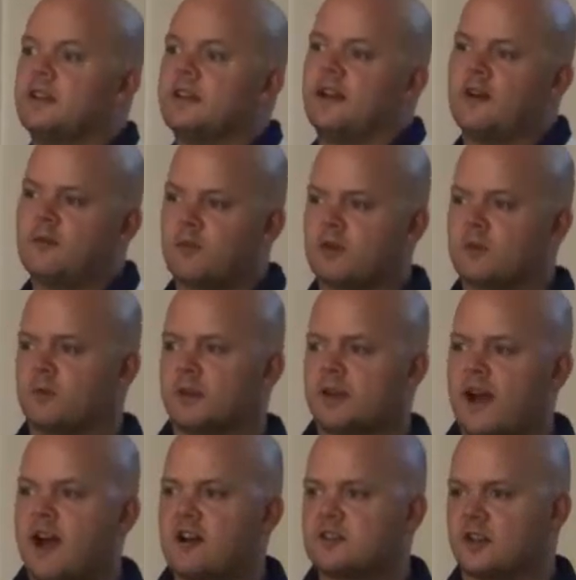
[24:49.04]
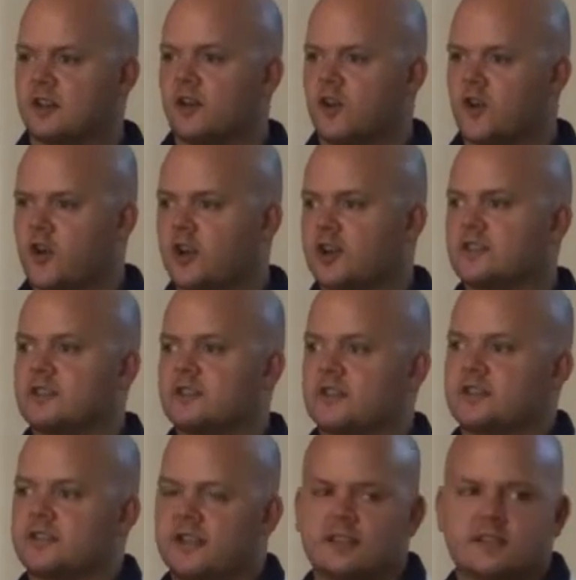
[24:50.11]
Now I'm working with the Arsenal under nines to
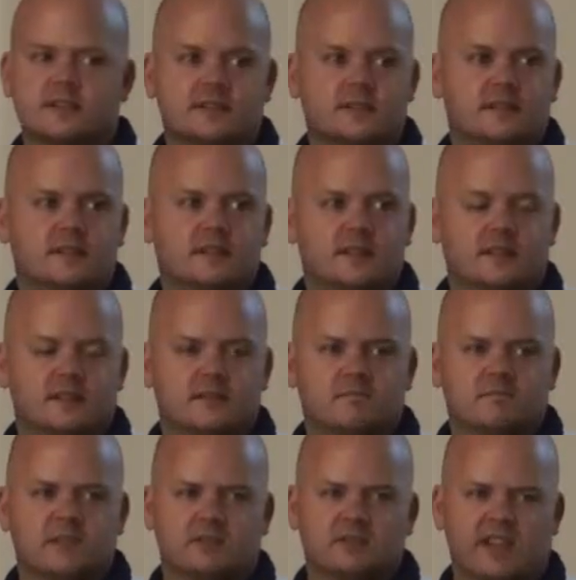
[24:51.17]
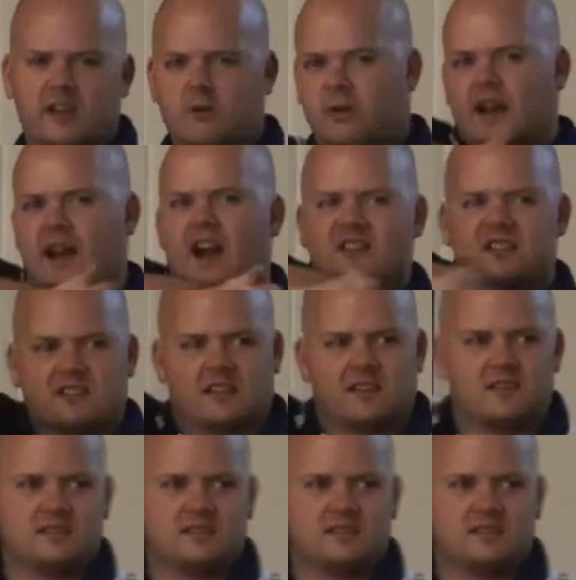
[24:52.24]
sixteens. Now take away Arsenal,